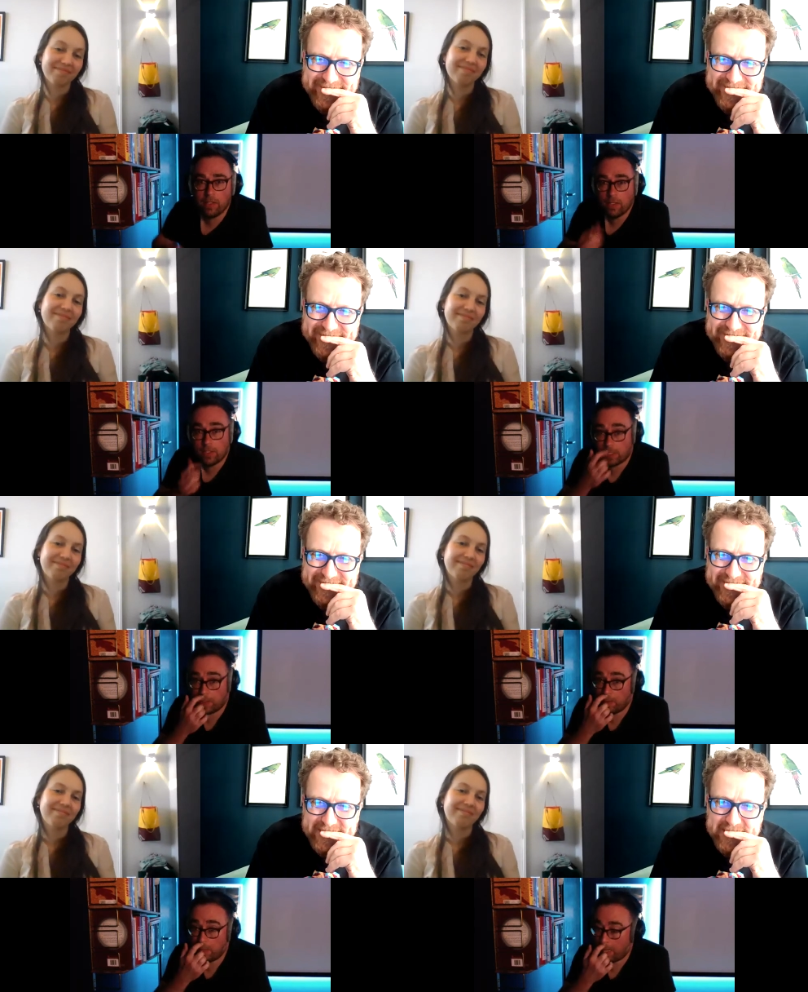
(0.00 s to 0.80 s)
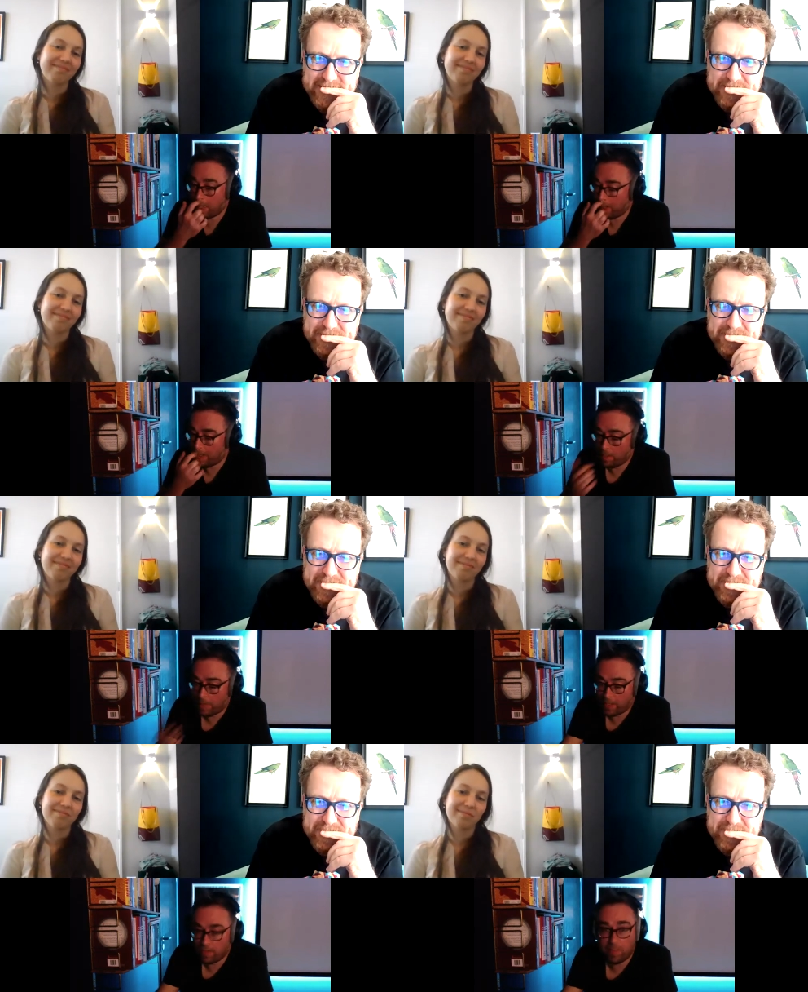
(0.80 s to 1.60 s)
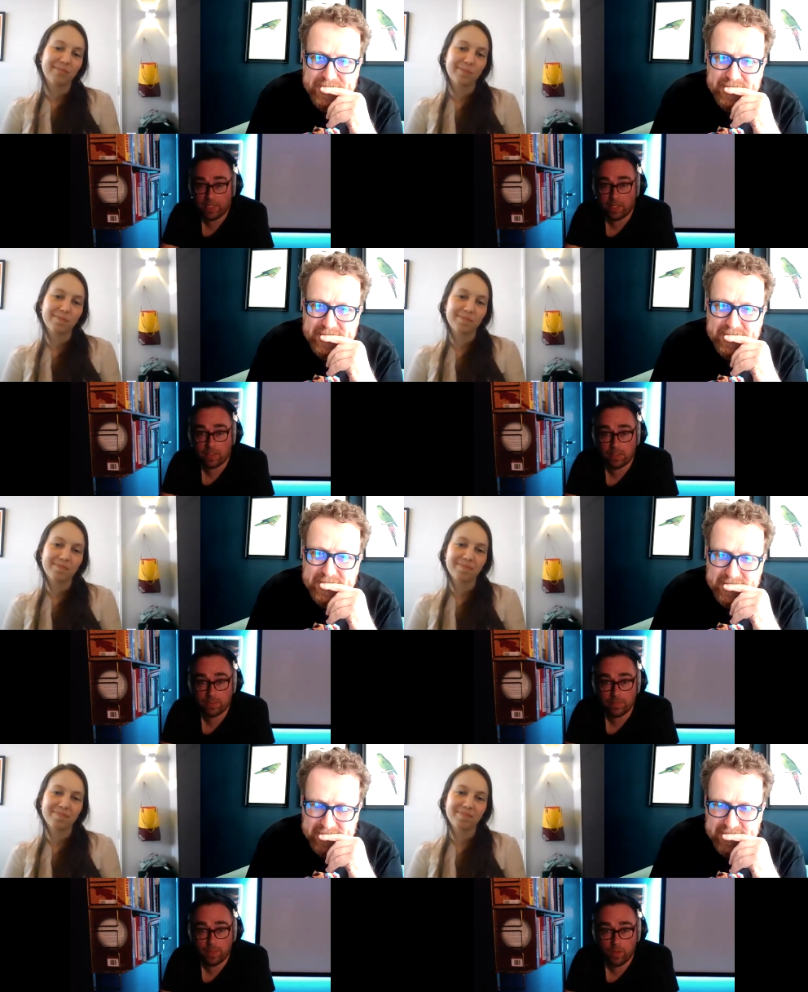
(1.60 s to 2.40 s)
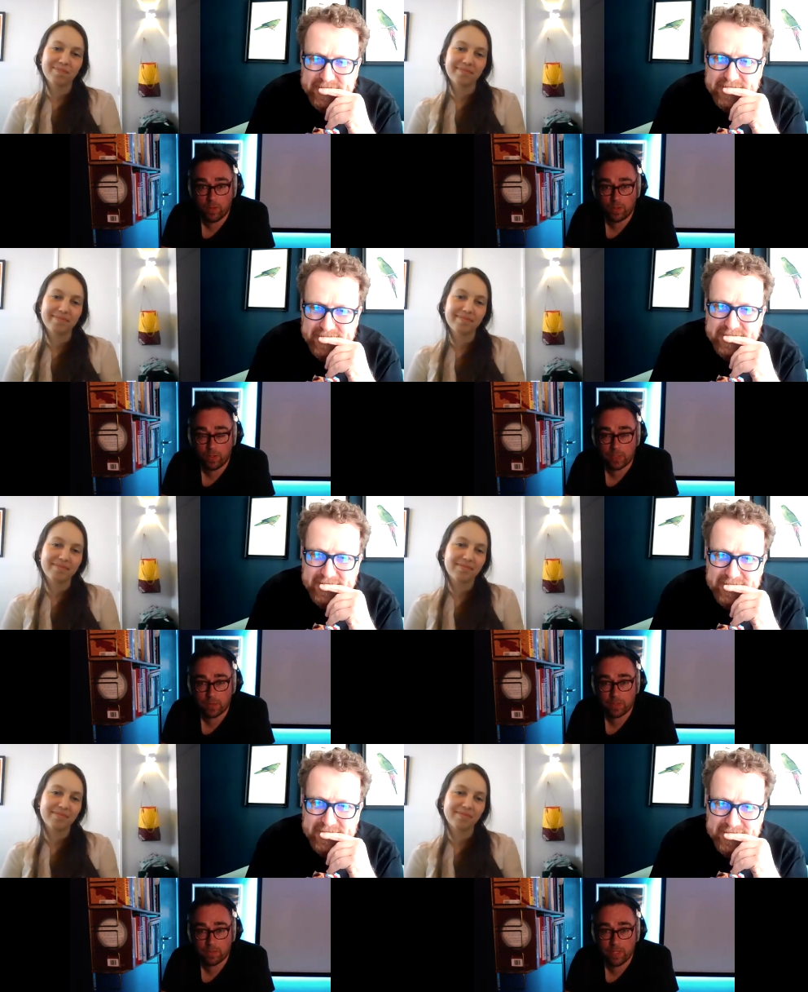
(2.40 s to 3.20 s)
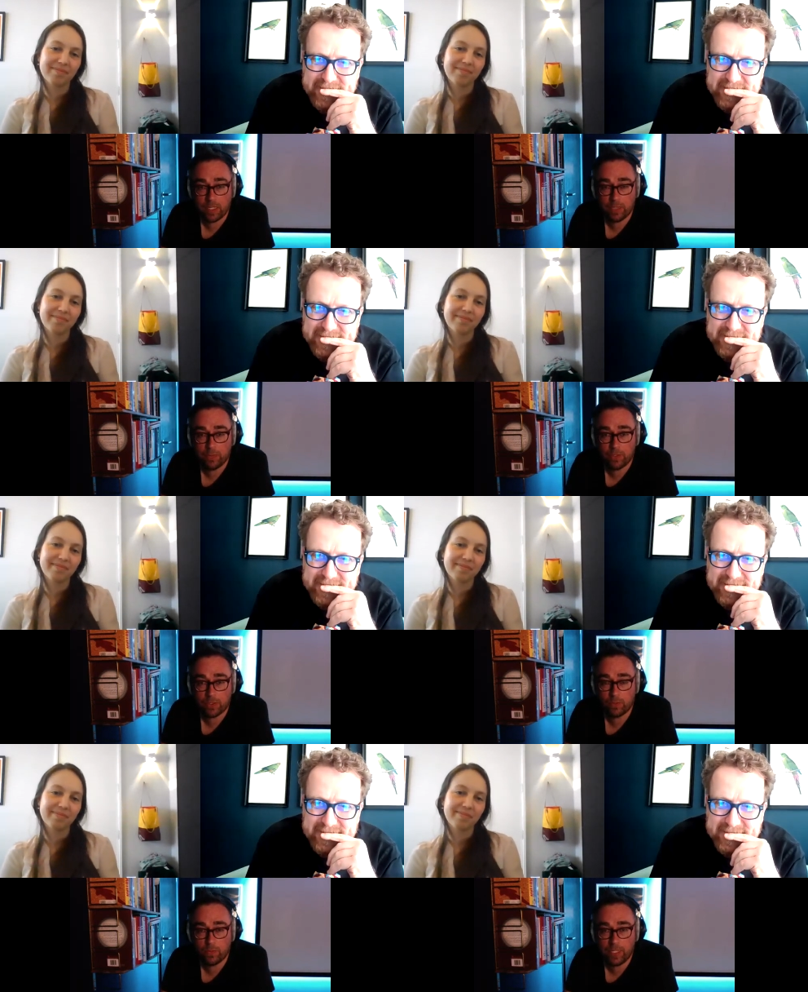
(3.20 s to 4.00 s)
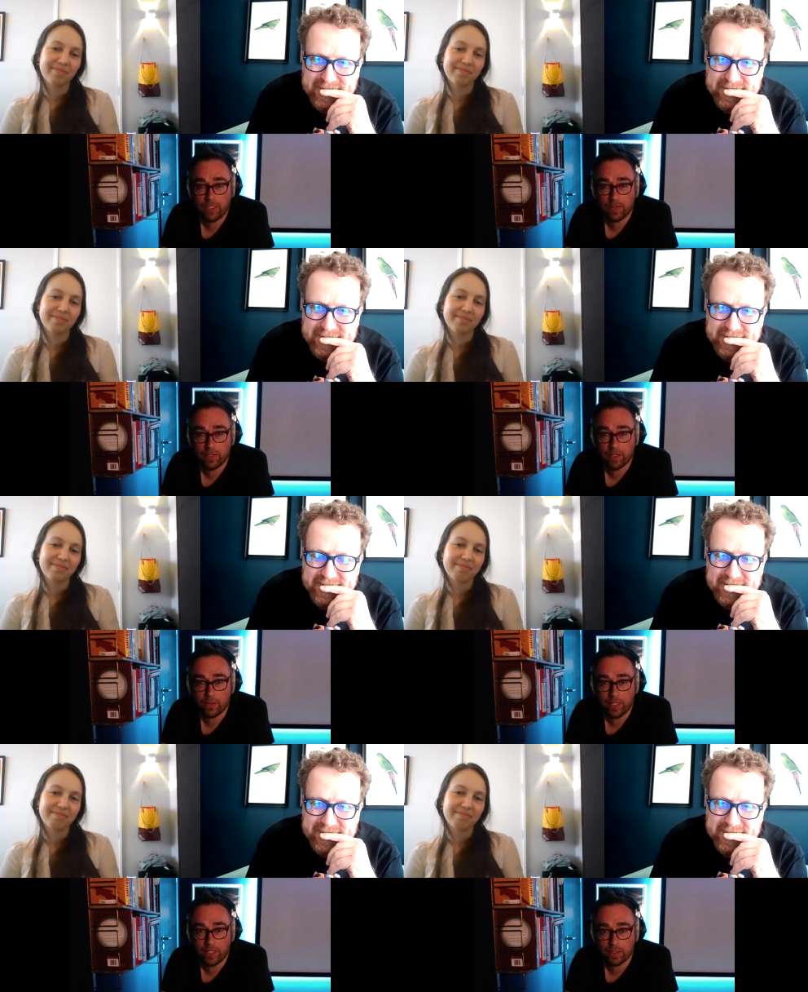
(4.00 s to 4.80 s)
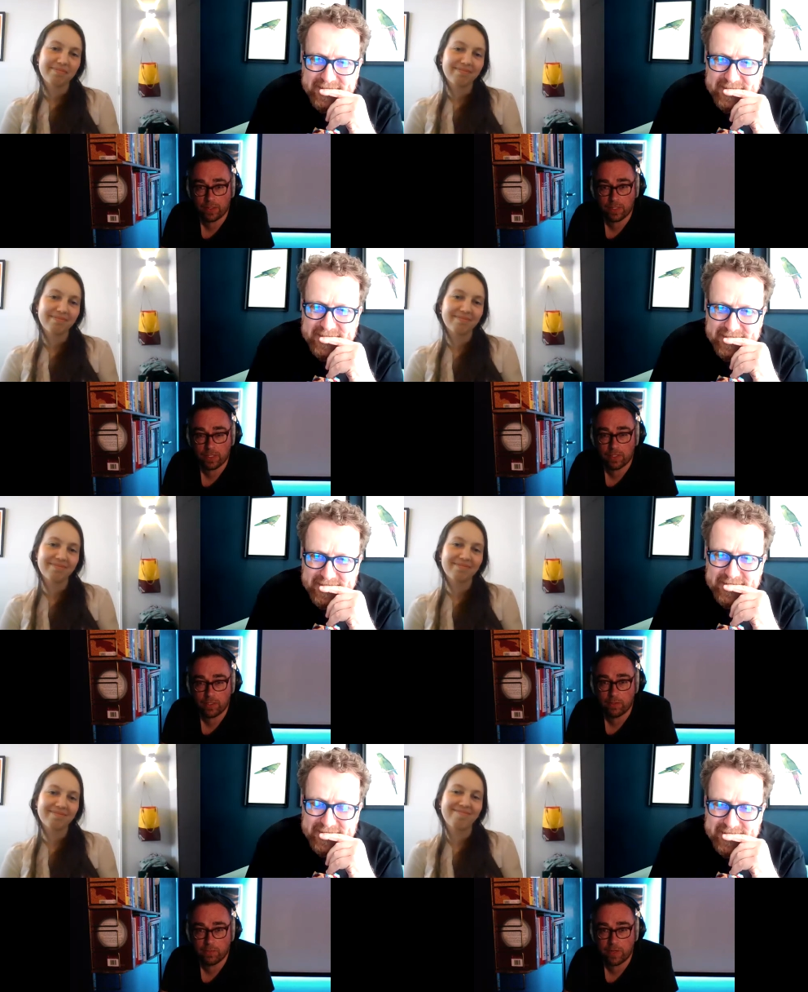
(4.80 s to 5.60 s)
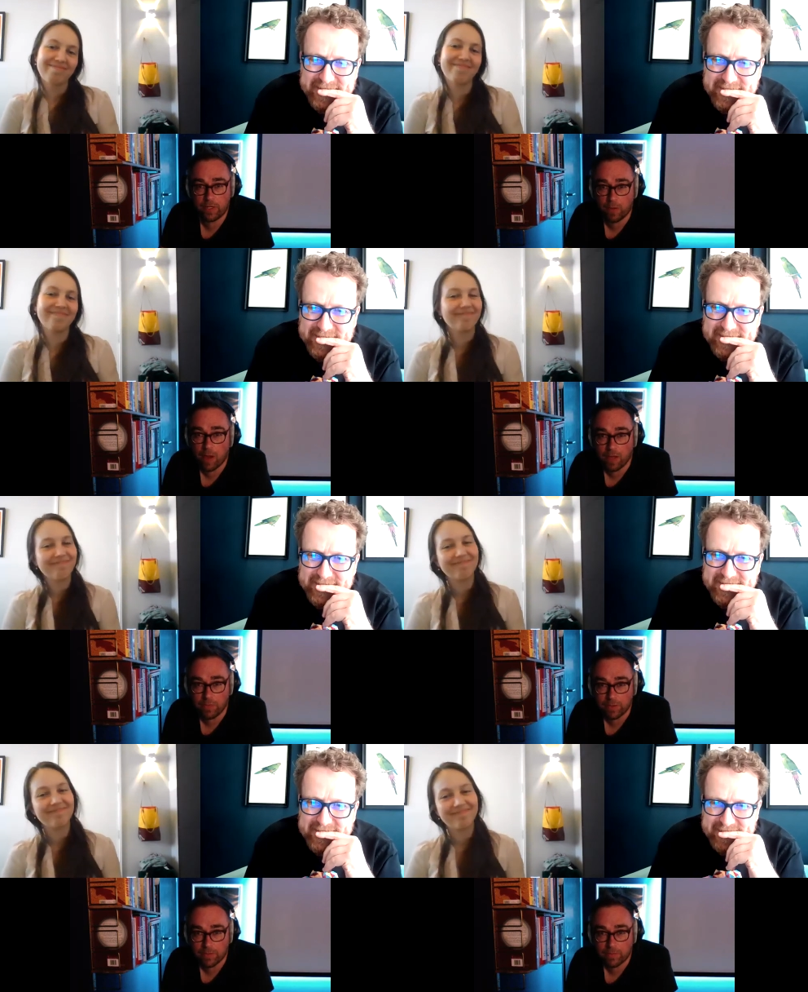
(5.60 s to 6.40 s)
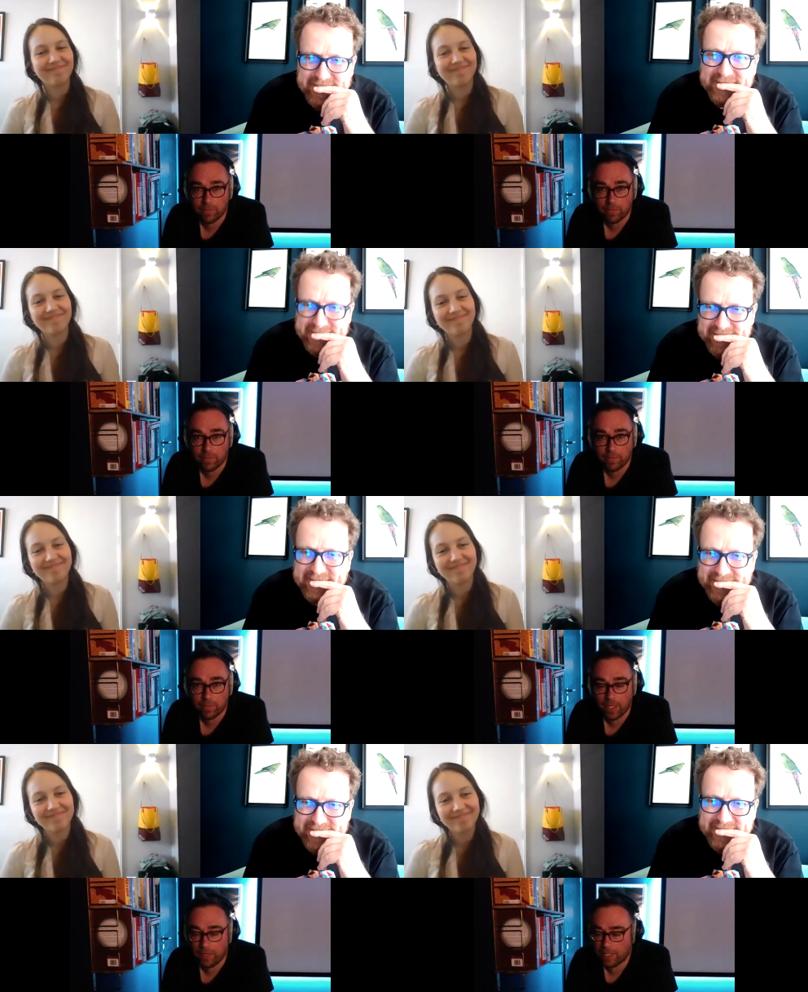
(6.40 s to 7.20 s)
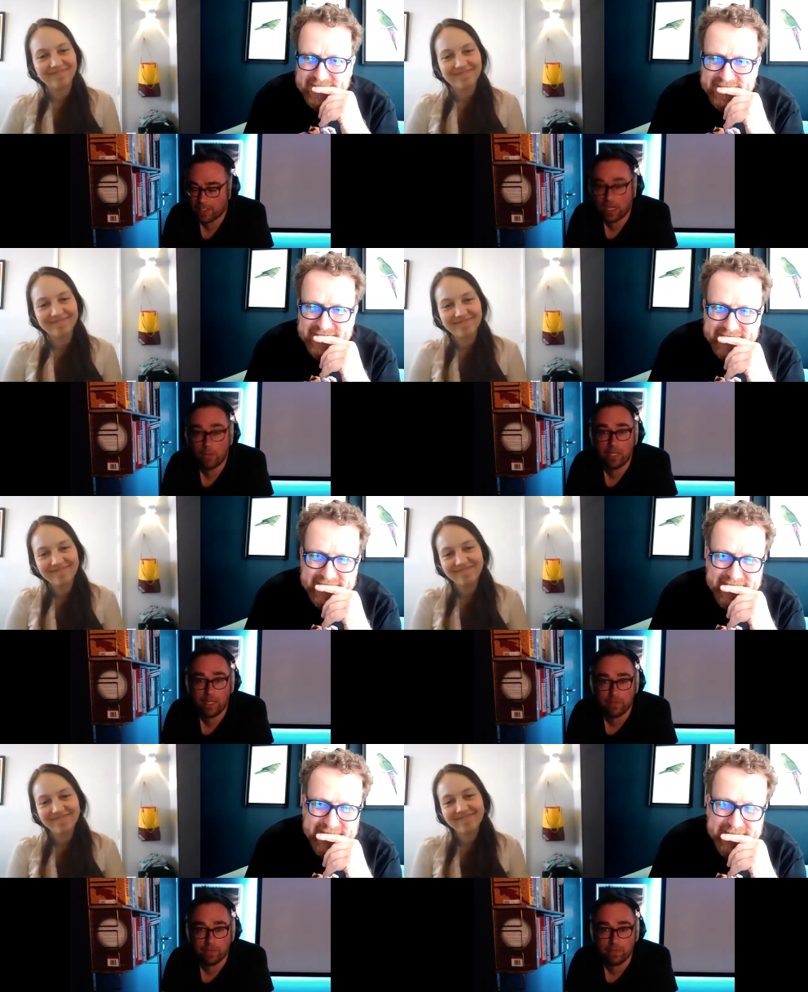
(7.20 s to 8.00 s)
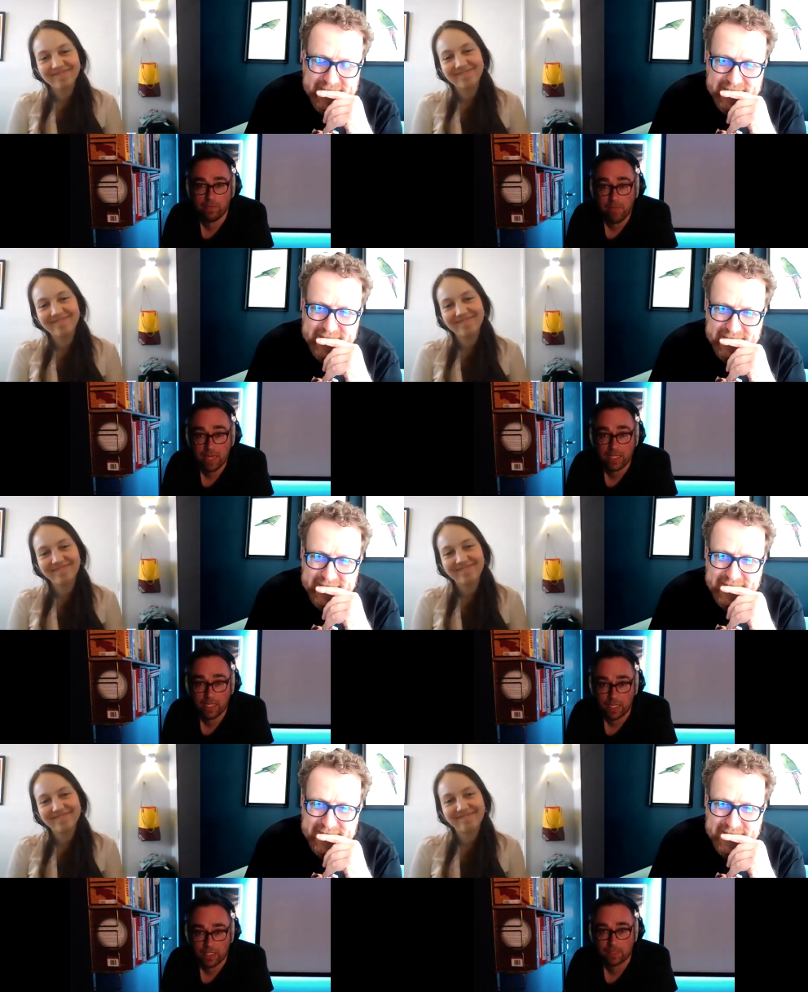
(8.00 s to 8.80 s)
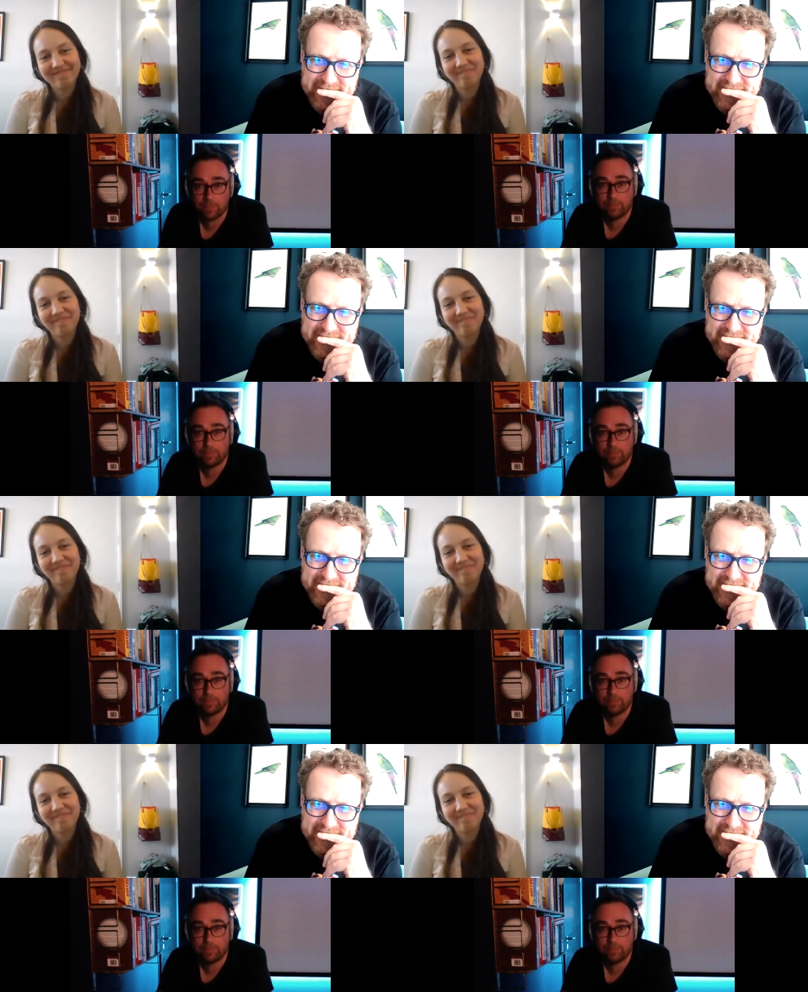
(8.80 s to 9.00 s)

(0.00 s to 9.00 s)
Speaker 1: So you'd get a packet of peanuts or crisps, and you would just read the ingredients until your friend arrived and that's how we lived for many years.